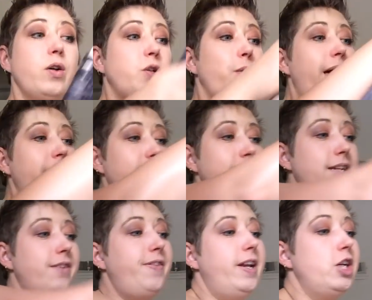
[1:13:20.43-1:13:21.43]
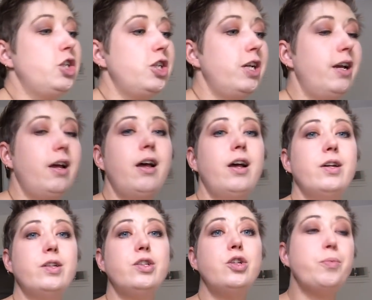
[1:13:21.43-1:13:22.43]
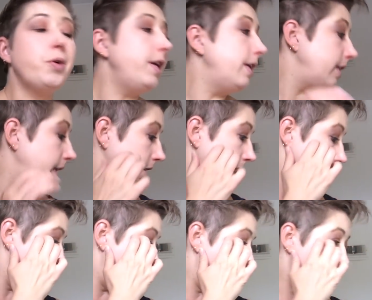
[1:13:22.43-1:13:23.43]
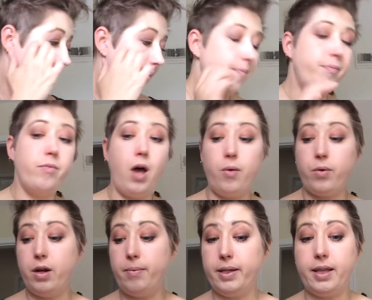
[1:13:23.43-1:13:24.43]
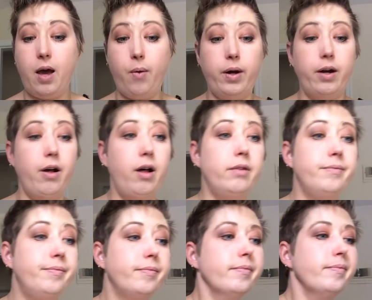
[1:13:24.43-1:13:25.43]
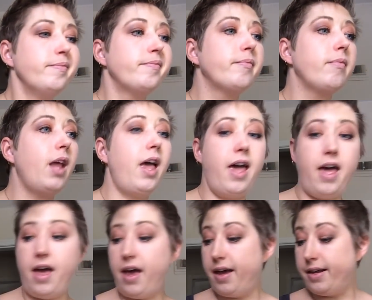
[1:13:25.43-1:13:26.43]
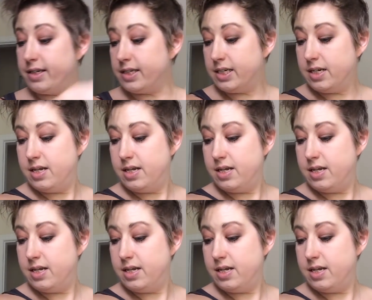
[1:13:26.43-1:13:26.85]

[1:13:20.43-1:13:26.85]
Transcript: So that I need to finish, super easy, not worried about that one at all. And